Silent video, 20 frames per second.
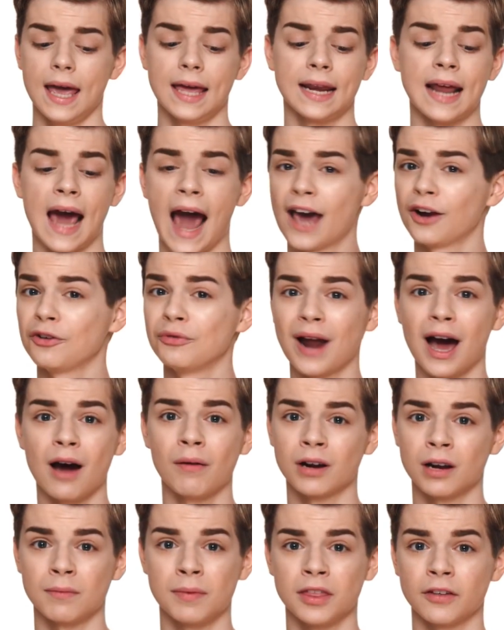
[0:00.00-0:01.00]
And I do
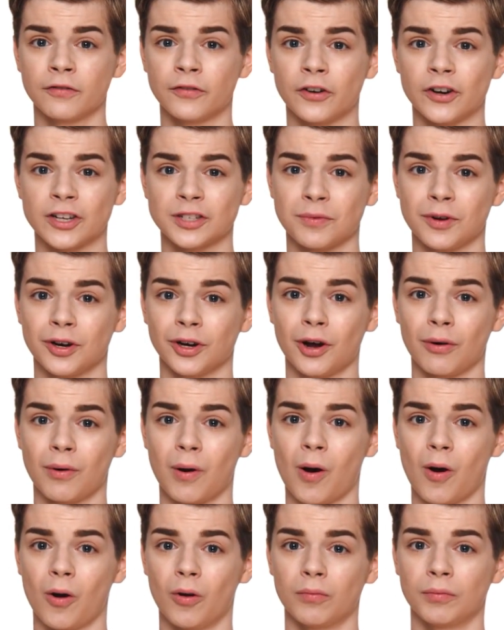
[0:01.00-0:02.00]
not want to be the first one to go
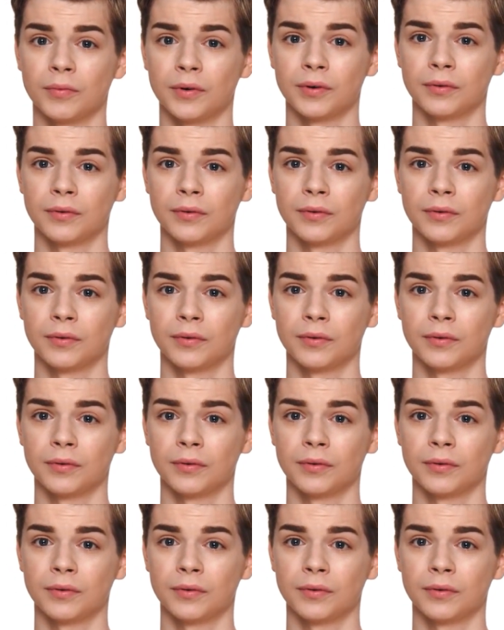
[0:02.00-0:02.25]
home.